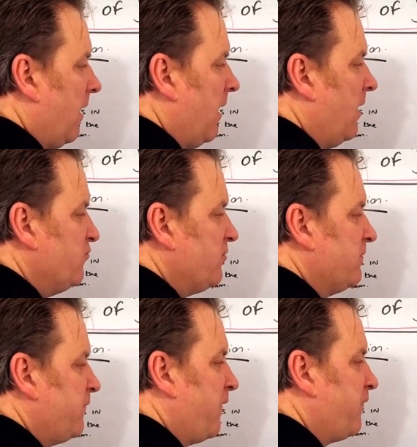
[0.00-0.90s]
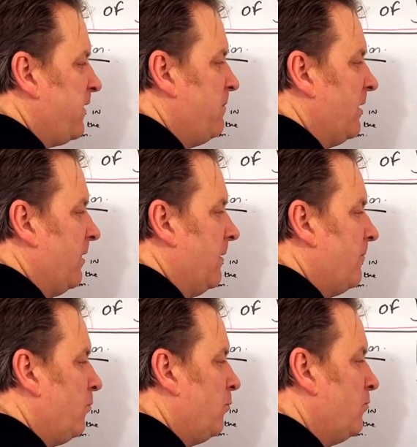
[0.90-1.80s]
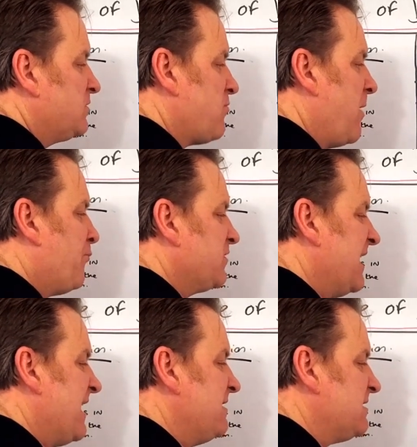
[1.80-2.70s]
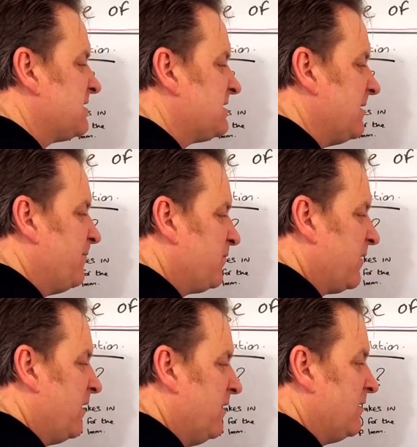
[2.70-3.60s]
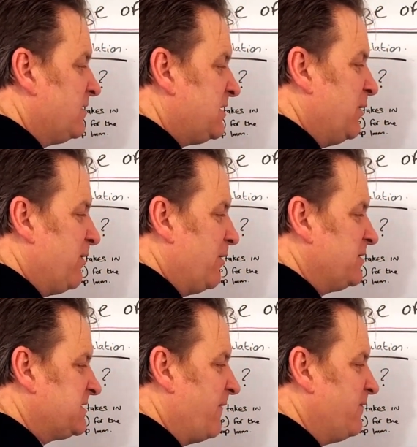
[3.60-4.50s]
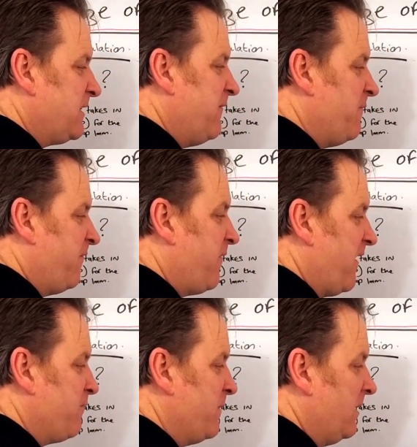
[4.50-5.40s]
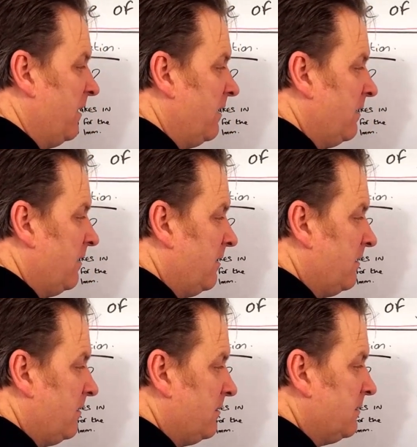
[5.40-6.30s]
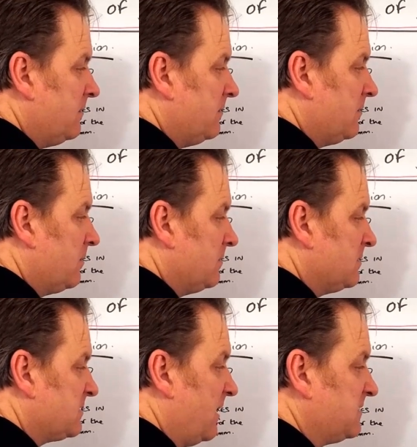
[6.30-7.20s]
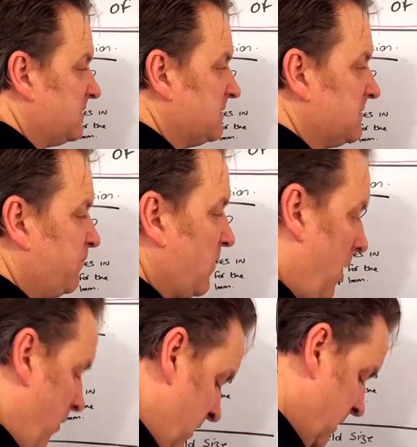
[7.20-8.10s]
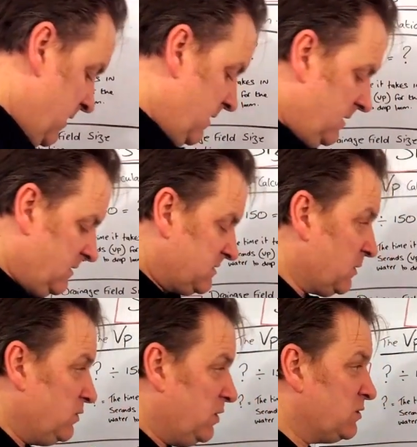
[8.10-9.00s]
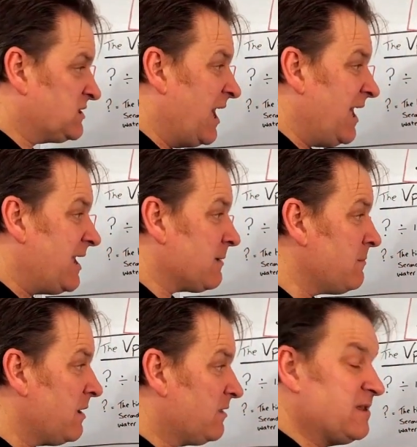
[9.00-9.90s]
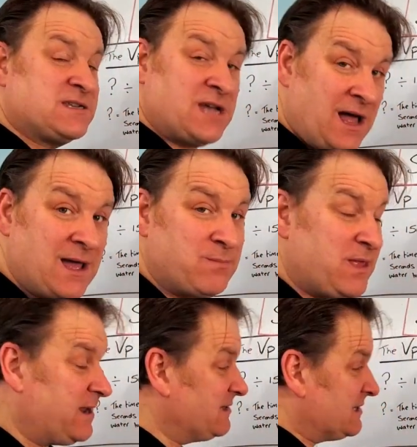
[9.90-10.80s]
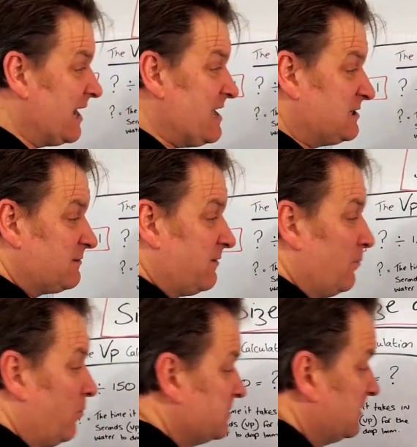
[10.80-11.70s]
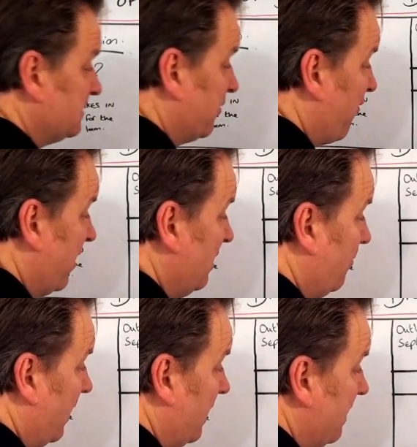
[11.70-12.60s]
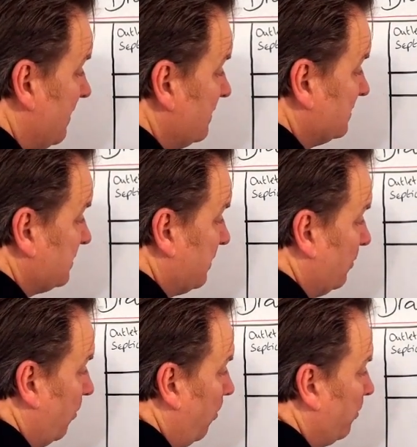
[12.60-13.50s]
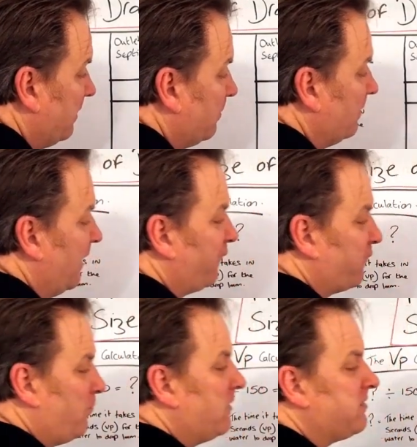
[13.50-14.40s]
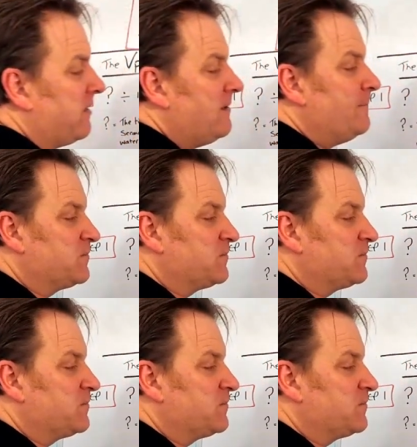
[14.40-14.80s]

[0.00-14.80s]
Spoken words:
150 mil, which represents 2 of those 75 mil slices, all right? So you time the time that it takes for the water to drain away, so then all that you're left with